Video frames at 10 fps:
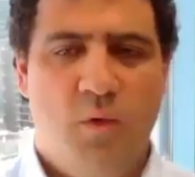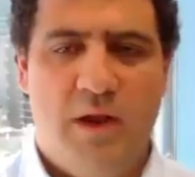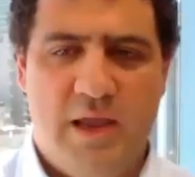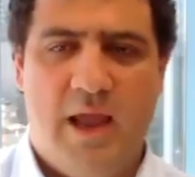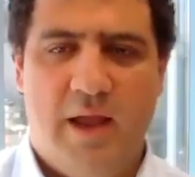
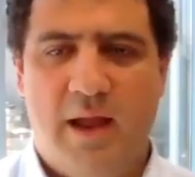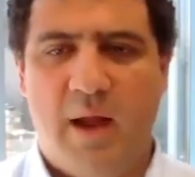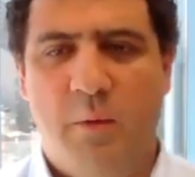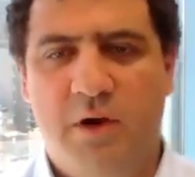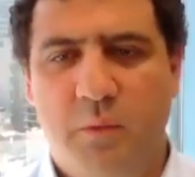Yeah,
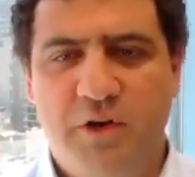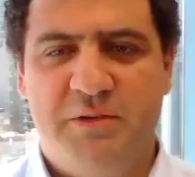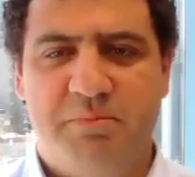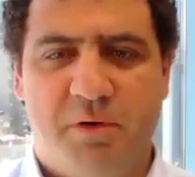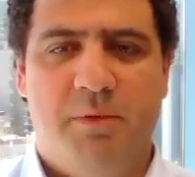and which
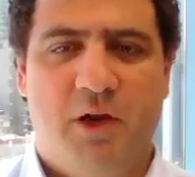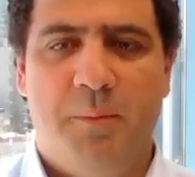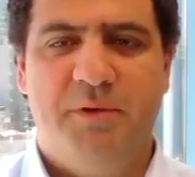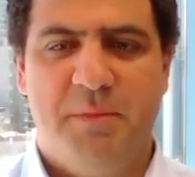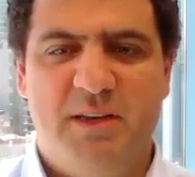is probably
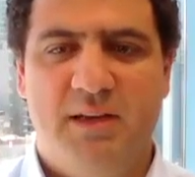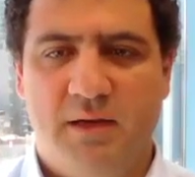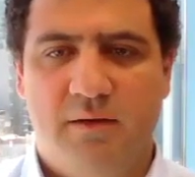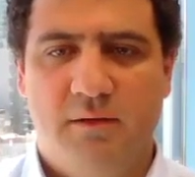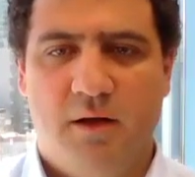
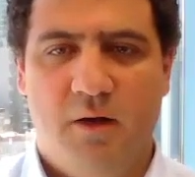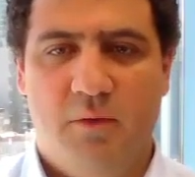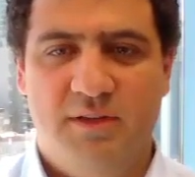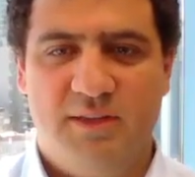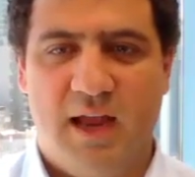optimistic, I
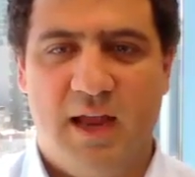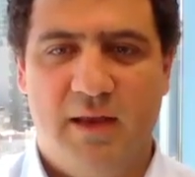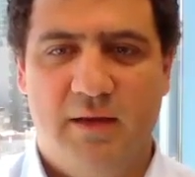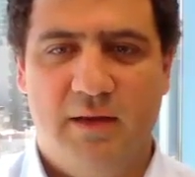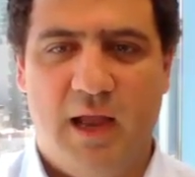would
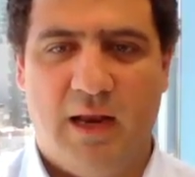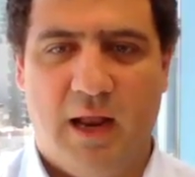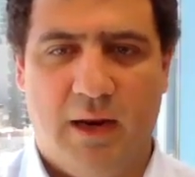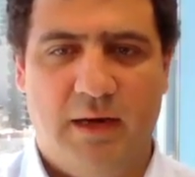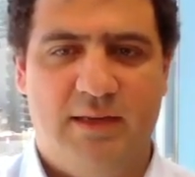say,
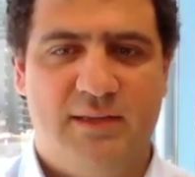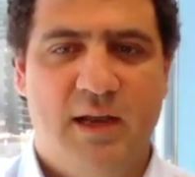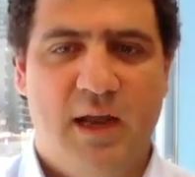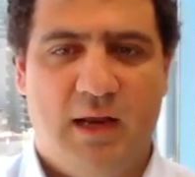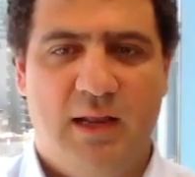unless
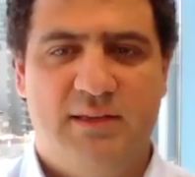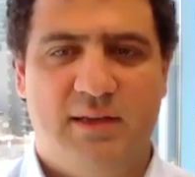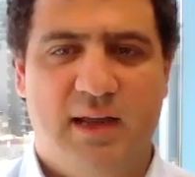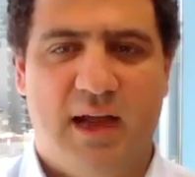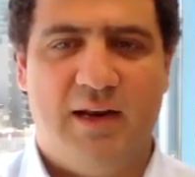
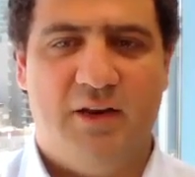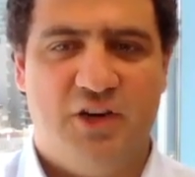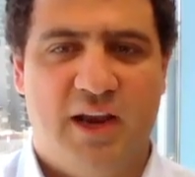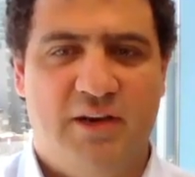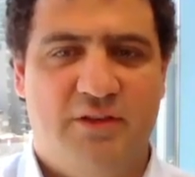the data
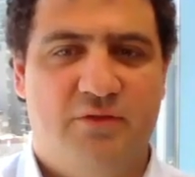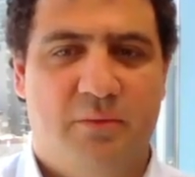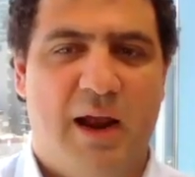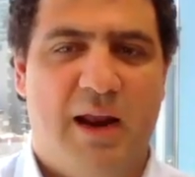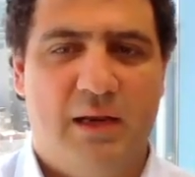changes
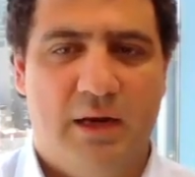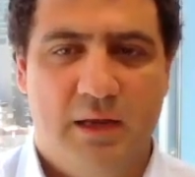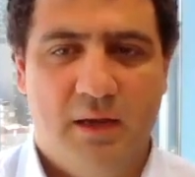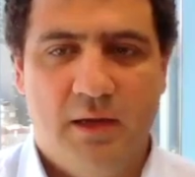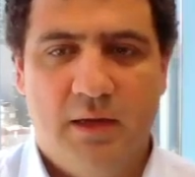
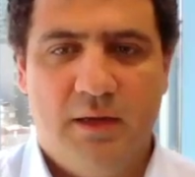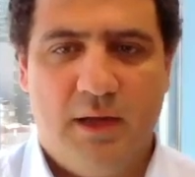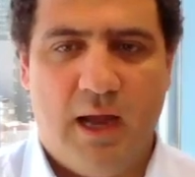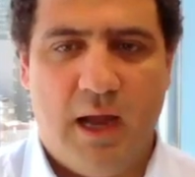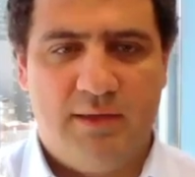dramatically,
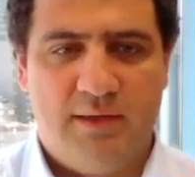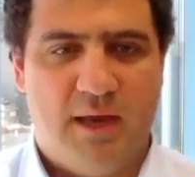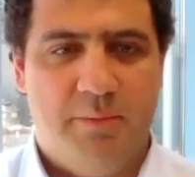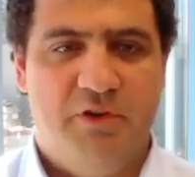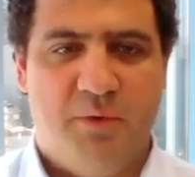
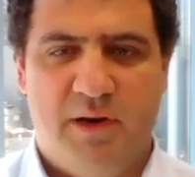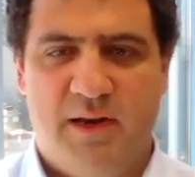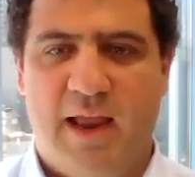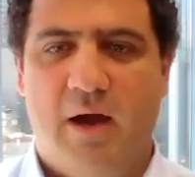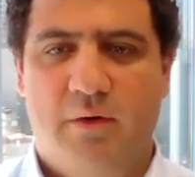say
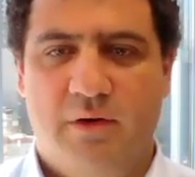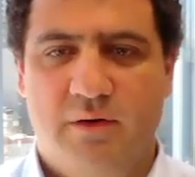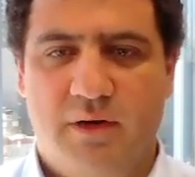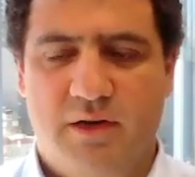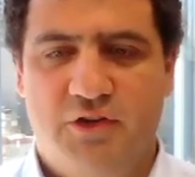between now
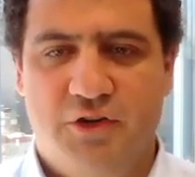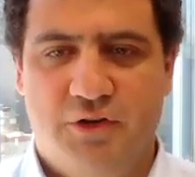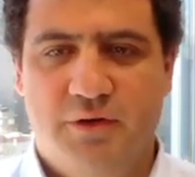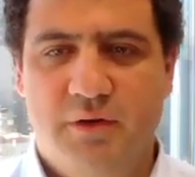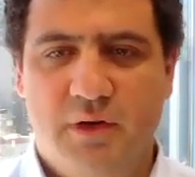and
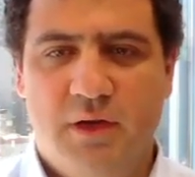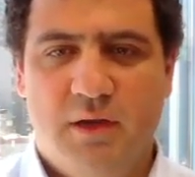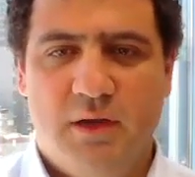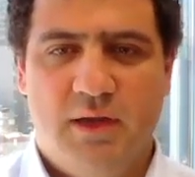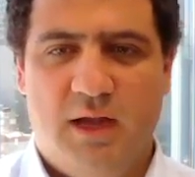June.
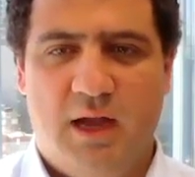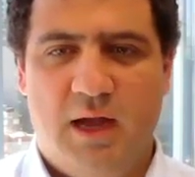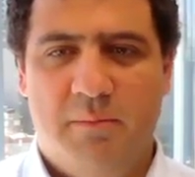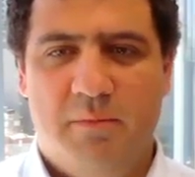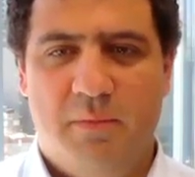
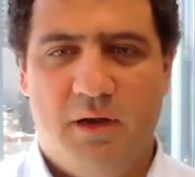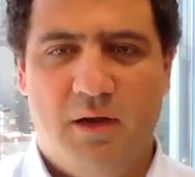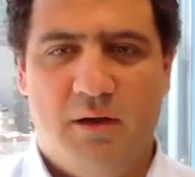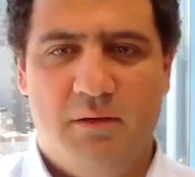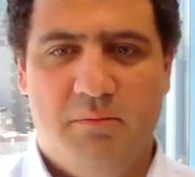
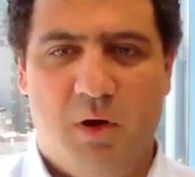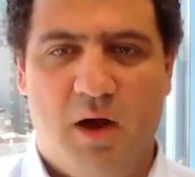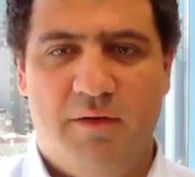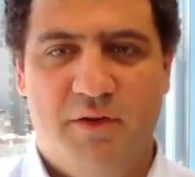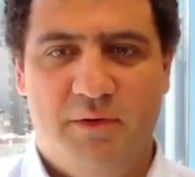
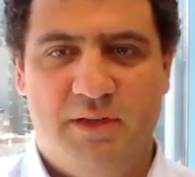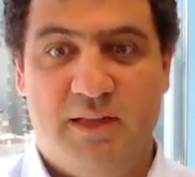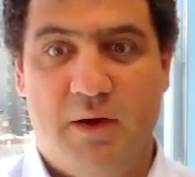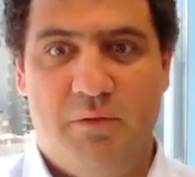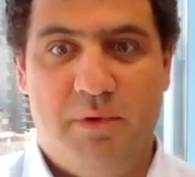My view is
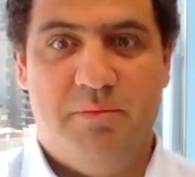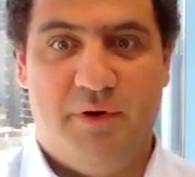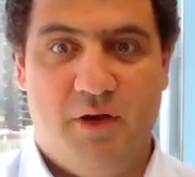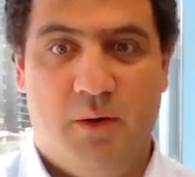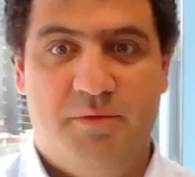that would be
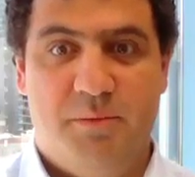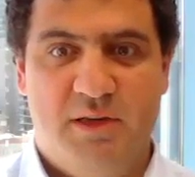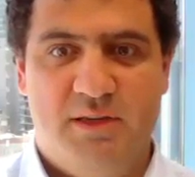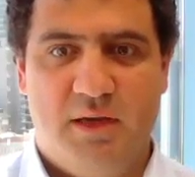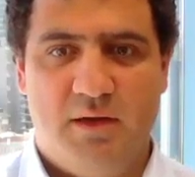pretty
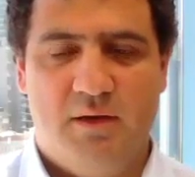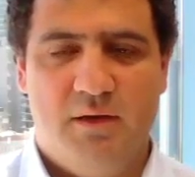optimistic.